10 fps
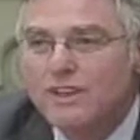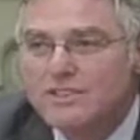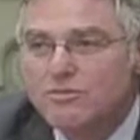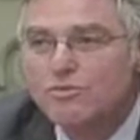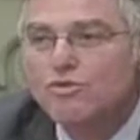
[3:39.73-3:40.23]

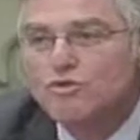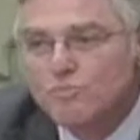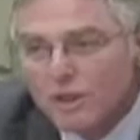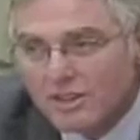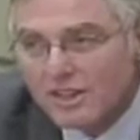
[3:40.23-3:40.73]
we
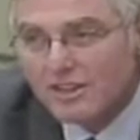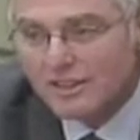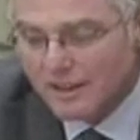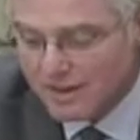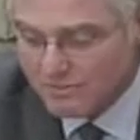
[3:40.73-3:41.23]
consider this
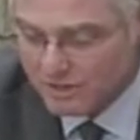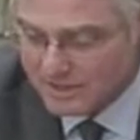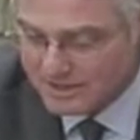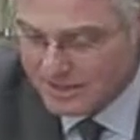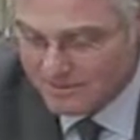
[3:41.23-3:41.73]
bill
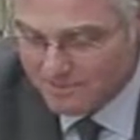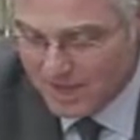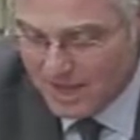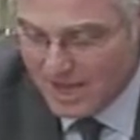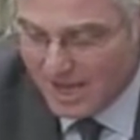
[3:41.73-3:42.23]

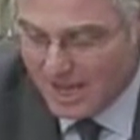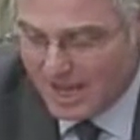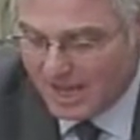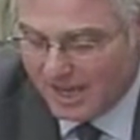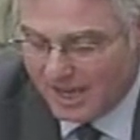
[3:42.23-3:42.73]
to a
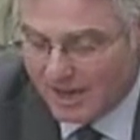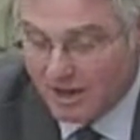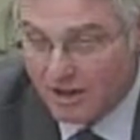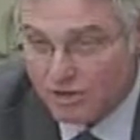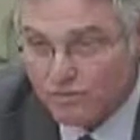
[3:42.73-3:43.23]
way of
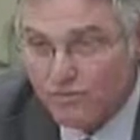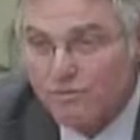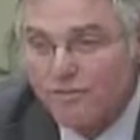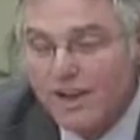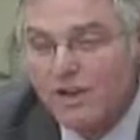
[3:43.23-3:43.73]
supporting the
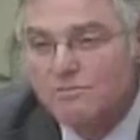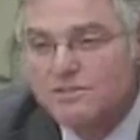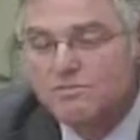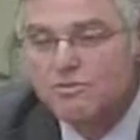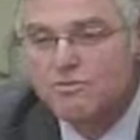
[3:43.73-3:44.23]
work being
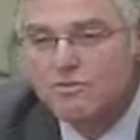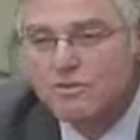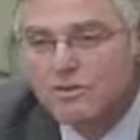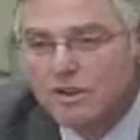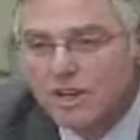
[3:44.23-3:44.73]
done by the
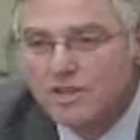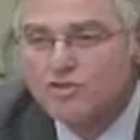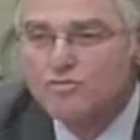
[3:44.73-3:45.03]
police.